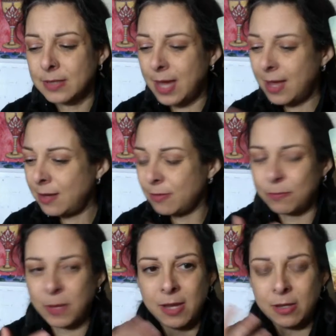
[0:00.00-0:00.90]
10 of
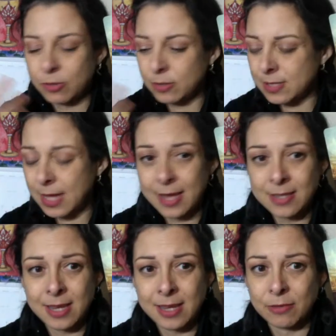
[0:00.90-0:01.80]
pentacles and
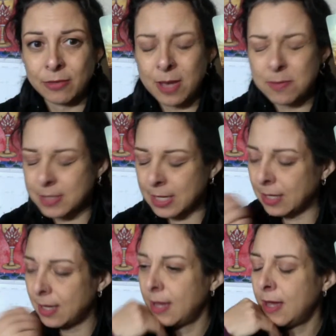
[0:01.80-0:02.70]
10 of cups, like
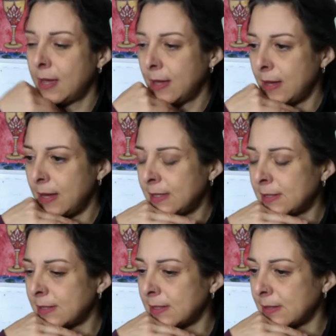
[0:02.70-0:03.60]
it's